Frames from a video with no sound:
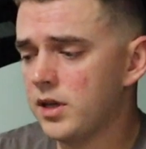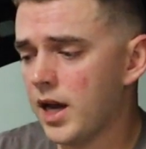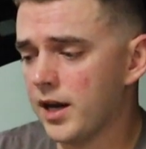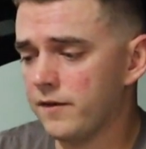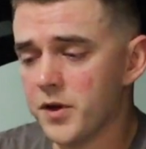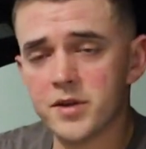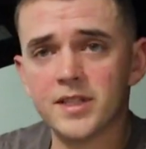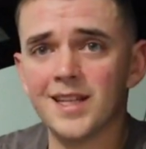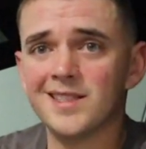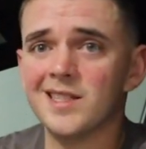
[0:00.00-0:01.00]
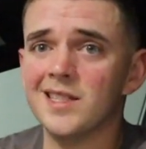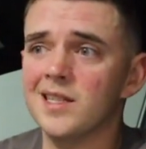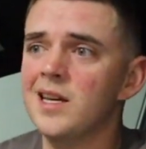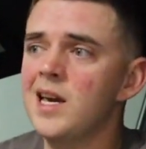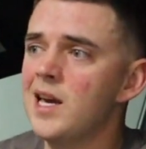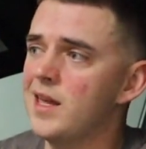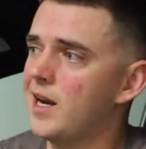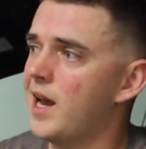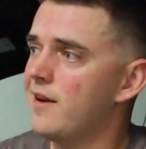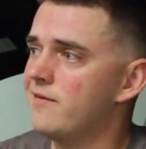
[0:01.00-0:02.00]
I had a Focus ST,
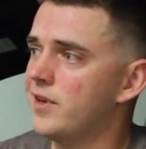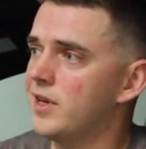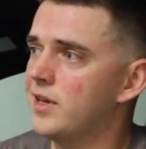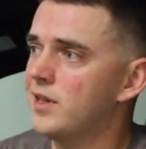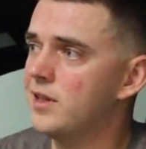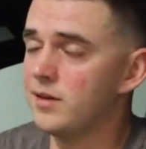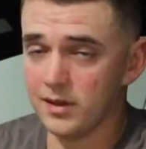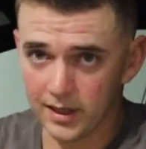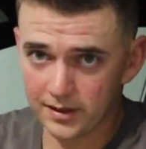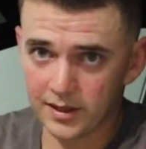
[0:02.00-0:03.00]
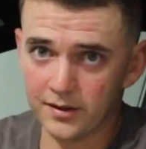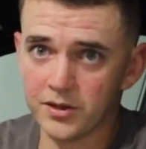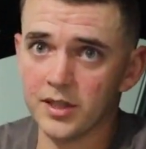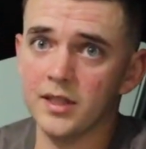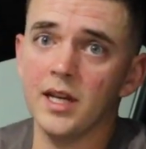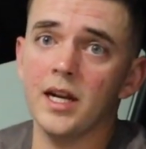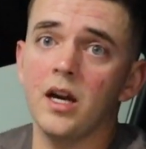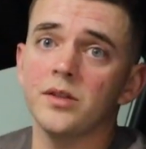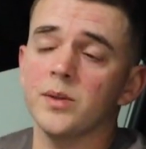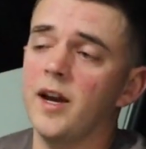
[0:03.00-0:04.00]
and I have this 10th gen, and I
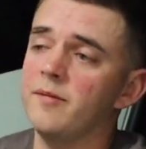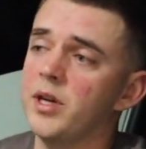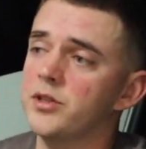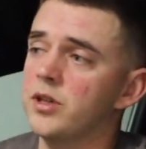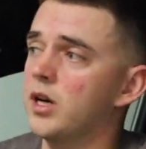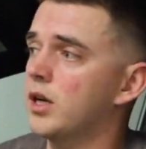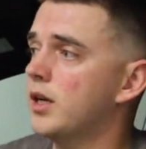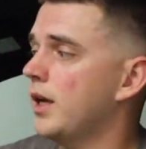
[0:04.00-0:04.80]
also have my truck.